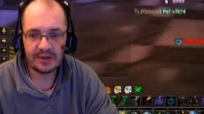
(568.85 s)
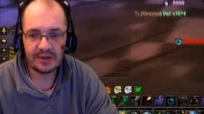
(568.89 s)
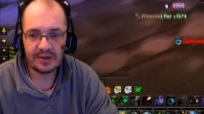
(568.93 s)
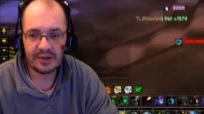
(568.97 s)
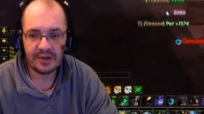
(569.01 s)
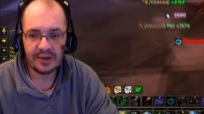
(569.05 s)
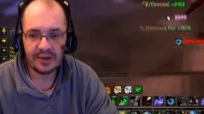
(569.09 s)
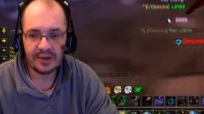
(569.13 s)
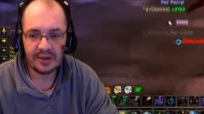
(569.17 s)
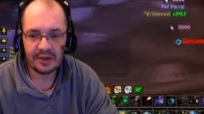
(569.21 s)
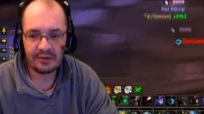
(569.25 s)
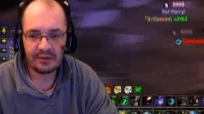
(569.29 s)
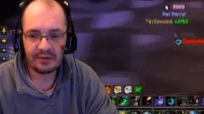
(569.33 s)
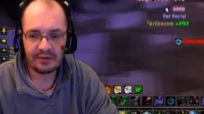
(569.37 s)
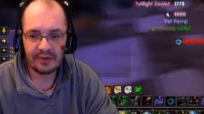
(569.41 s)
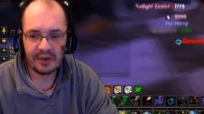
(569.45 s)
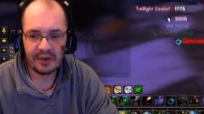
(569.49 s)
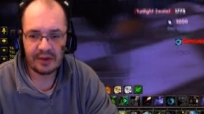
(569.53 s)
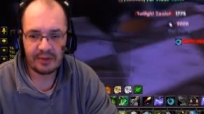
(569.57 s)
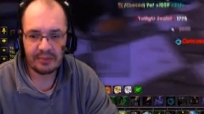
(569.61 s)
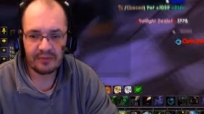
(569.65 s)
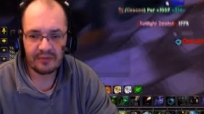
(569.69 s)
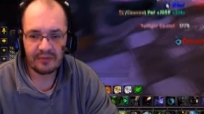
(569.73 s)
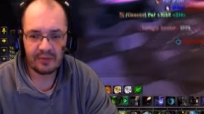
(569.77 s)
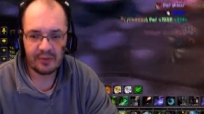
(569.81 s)
So yeah,
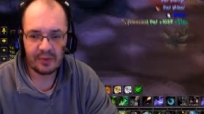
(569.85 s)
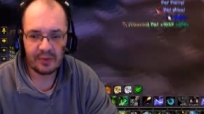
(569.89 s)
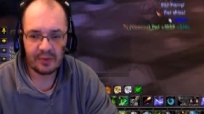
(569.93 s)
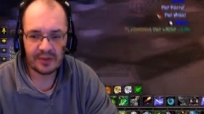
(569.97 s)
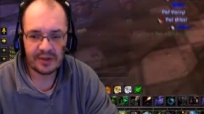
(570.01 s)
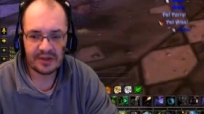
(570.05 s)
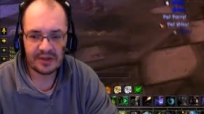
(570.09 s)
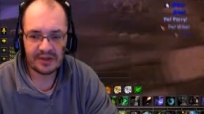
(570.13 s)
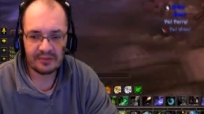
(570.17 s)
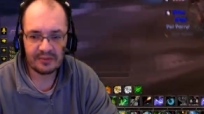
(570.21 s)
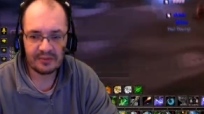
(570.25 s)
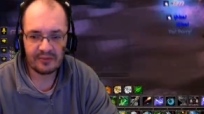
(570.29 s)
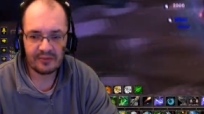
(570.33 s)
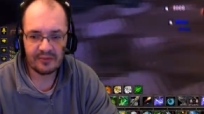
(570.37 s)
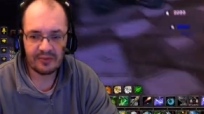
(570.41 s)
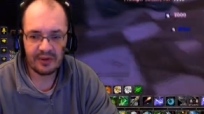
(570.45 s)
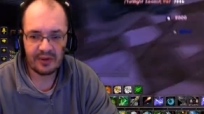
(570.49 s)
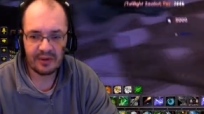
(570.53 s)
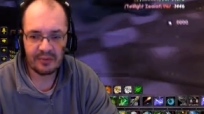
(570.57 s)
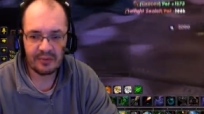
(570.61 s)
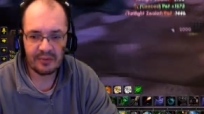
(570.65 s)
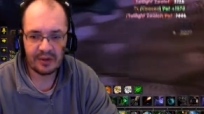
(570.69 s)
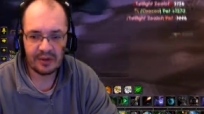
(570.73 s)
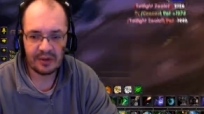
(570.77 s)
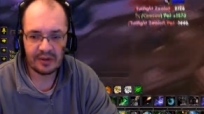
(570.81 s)
trap if you want some
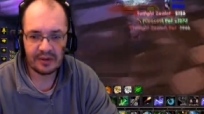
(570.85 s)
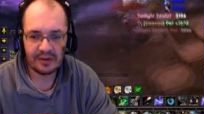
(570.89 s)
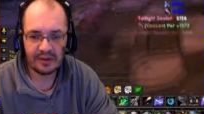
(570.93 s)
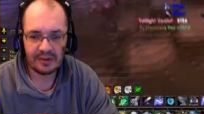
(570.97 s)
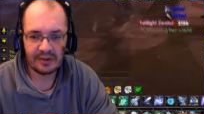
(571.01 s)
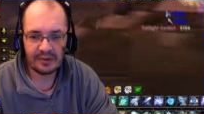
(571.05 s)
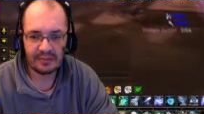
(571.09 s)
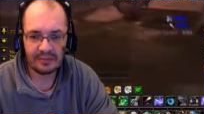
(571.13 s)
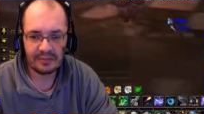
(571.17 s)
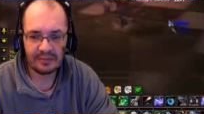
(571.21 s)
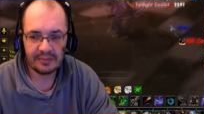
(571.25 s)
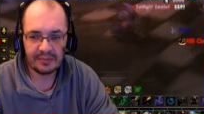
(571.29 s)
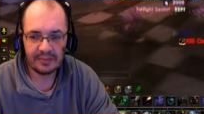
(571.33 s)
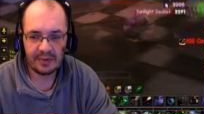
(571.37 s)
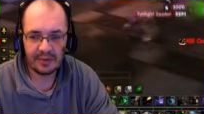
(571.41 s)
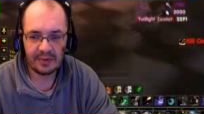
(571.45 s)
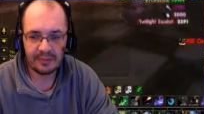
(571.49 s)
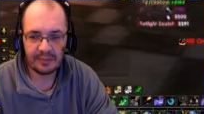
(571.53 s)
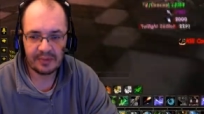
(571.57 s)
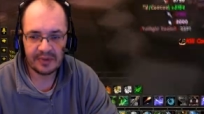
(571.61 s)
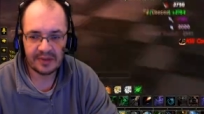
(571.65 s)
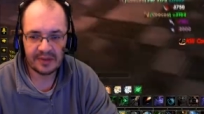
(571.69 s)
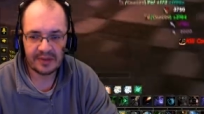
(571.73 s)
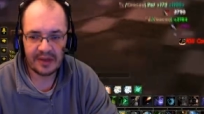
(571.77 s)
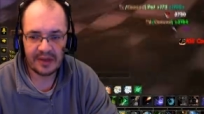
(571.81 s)
of them, and
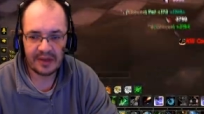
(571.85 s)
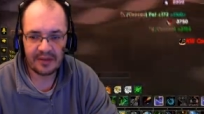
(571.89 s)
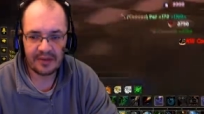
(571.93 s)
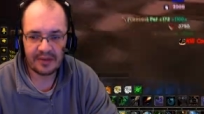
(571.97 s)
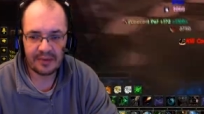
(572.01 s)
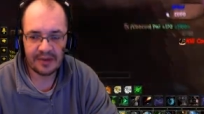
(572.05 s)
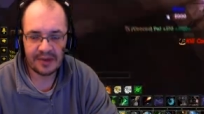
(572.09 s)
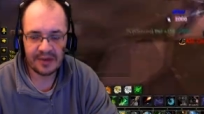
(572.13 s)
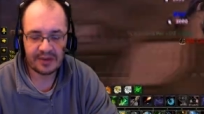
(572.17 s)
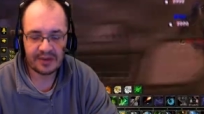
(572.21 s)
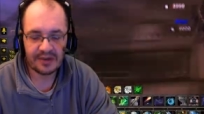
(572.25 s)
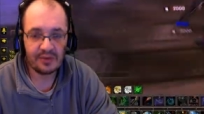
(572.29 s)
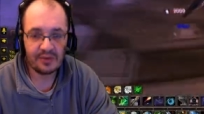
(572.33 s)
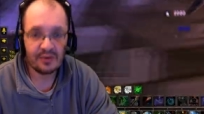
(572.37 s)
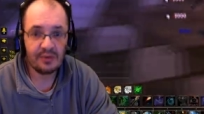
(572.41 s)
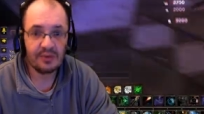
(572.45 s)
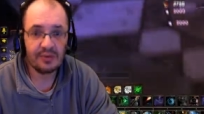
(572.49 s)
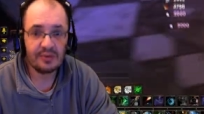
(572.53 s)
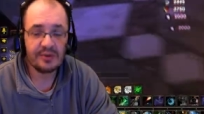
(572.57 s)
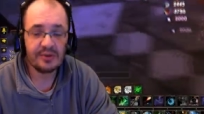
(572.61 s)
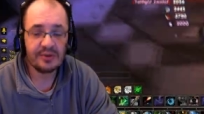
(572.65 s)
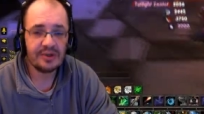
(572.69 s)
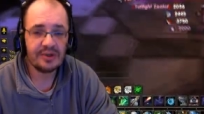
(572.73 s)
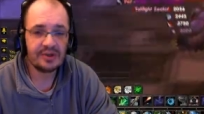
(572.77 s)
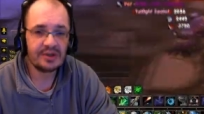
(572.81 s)
DPS down the rest,
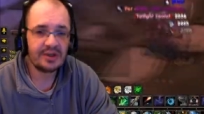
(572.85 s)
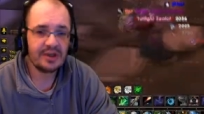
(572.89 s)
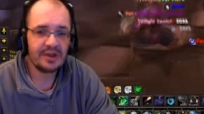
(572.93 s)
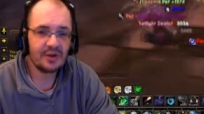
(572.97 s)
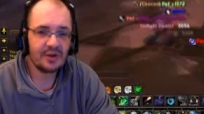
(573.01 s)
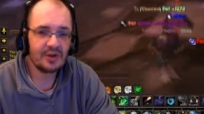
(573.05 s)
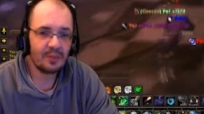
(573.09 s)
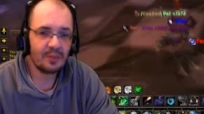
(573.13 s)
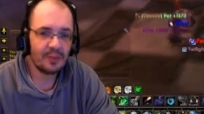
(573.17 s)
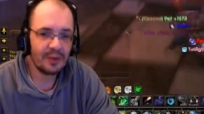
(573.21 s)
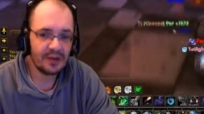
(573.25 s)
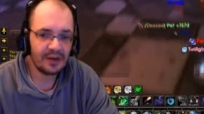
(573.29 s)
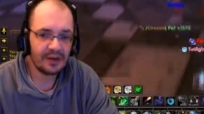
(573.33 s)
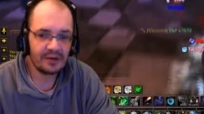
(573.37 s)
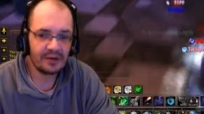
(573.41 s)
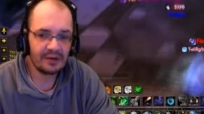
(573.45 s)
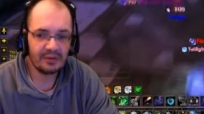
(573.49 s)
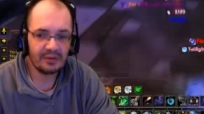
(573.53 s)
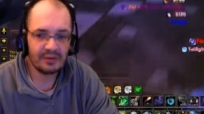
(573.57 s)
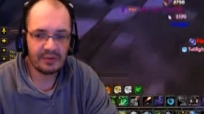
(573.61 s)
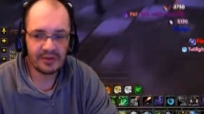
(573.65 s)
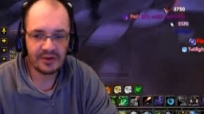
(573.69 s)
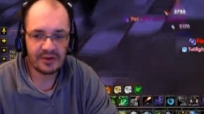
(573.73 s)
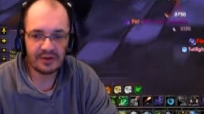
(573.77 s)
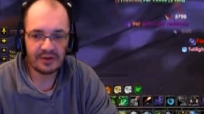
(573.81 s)
or just let your
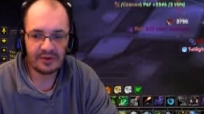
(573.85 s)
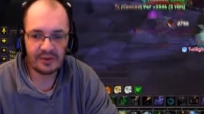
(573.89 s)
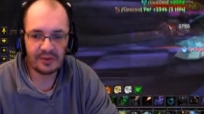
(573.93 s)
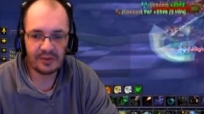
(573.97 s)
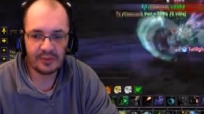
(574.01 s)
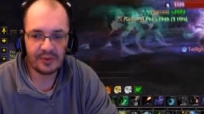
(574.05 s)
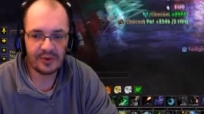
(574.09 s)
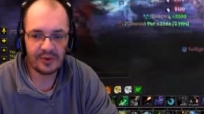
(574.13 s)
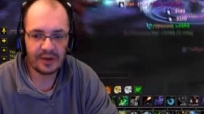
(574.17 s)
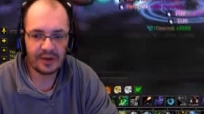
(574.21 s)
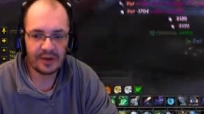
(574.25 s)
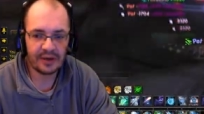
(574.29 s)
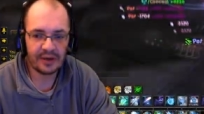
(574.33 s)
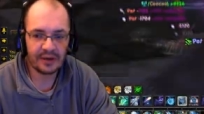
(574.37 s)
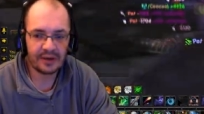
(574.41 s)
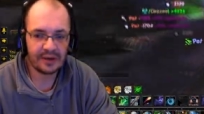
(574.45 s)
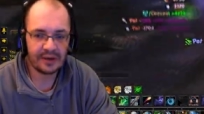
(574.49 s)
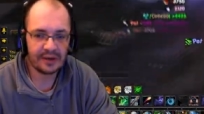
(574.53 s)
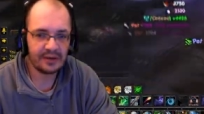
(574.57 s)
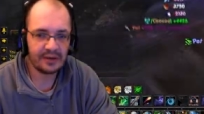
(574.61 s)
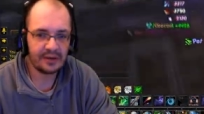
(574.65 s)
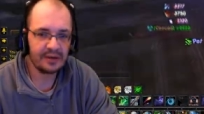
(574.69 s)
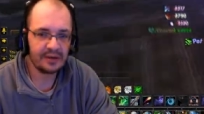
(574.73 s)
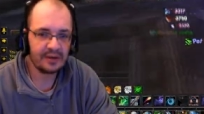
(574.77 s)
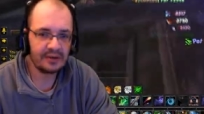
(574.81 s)
pet do most of the work,
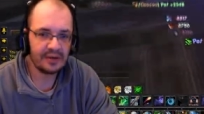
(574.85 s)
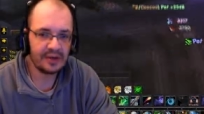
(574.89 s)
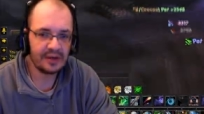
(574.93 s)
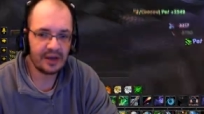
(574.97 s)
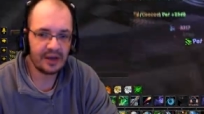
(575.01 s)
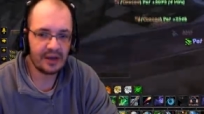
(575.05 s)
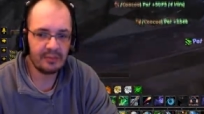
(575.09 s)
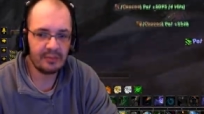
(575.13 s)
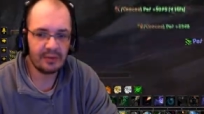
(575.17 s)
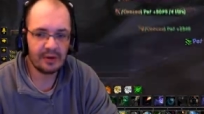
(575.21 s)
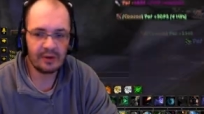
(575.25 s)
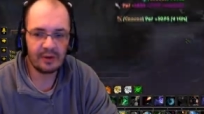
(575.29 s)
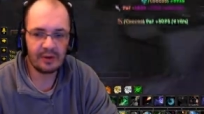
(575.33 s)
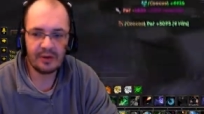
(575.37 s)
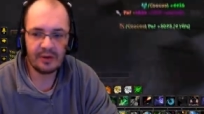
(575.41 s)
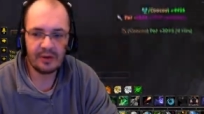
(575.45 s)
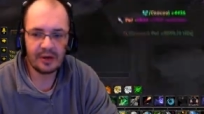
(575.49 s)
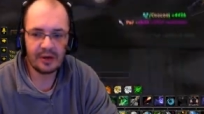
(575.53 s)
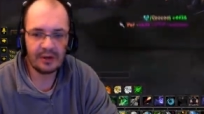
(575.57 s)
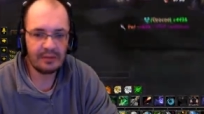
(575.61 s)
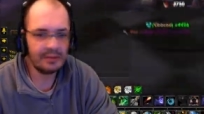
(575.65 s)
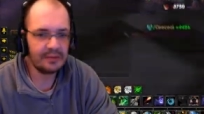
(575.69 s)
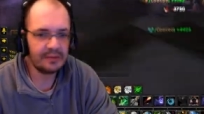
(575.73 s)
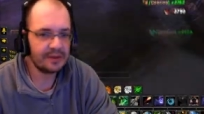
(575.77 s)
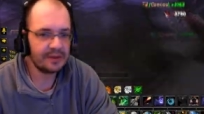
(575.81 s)
and it'll take a bit
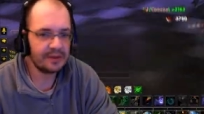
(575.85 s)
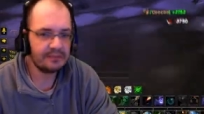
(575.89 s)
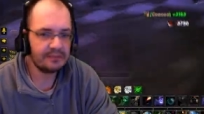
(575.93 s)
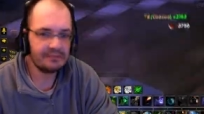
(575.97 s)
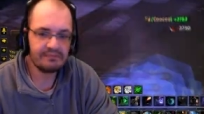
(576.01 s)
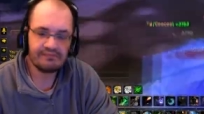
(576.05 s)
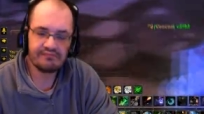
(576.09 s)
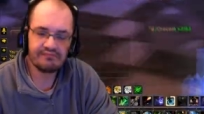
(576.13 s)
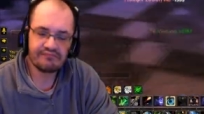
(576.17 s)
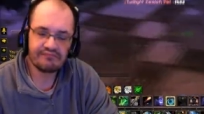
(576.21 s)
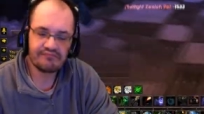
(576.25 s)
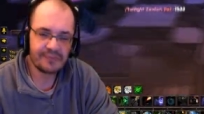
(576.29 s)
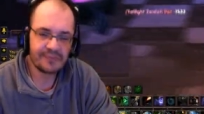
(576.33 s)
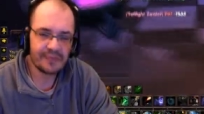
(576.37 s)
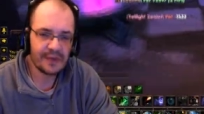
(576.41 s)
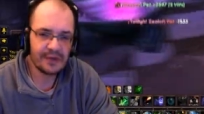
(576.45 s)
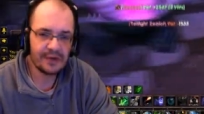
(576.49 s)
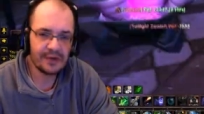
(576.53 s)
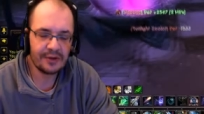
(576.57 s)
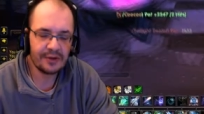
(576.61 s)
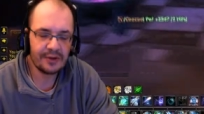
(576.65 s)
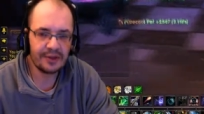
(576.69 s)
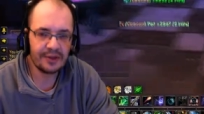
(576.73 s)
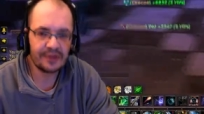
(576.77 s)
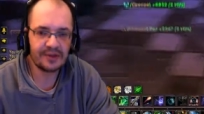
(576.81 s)
longer, but
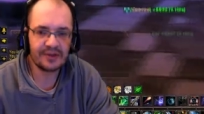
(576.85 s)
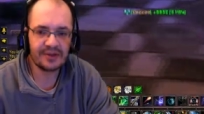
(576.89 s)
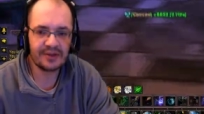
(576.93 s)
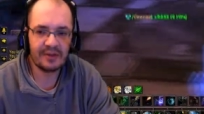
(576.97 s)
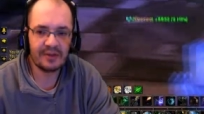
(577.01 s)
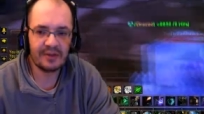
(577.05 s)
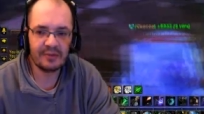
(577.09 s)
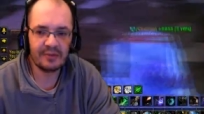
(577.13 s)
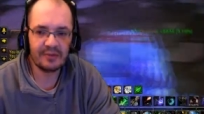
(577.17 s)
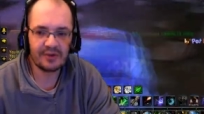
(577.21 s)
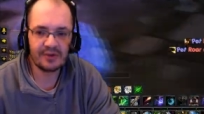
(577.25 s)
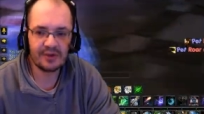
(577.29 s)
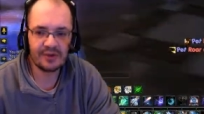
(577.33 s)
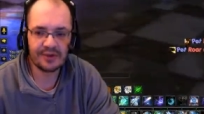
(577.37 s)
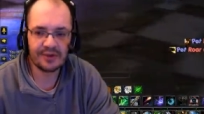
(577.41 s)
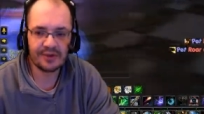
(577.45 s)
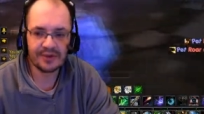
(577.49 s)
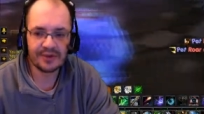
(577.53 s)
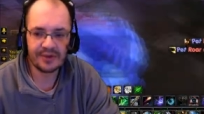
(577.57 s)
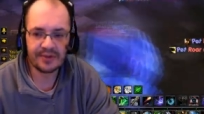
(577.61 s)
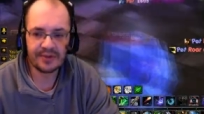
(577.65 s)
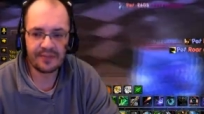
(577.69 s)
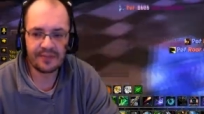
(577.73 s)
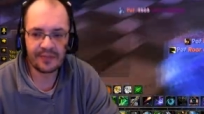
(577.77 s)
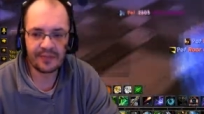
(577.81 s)
you'll get the same
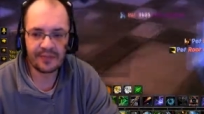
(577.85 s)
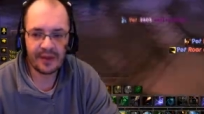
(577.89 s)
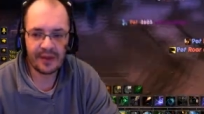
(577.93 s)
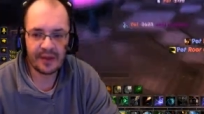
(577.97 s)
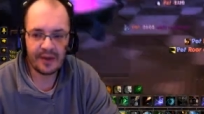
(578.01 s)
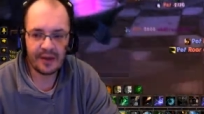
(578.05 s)
results.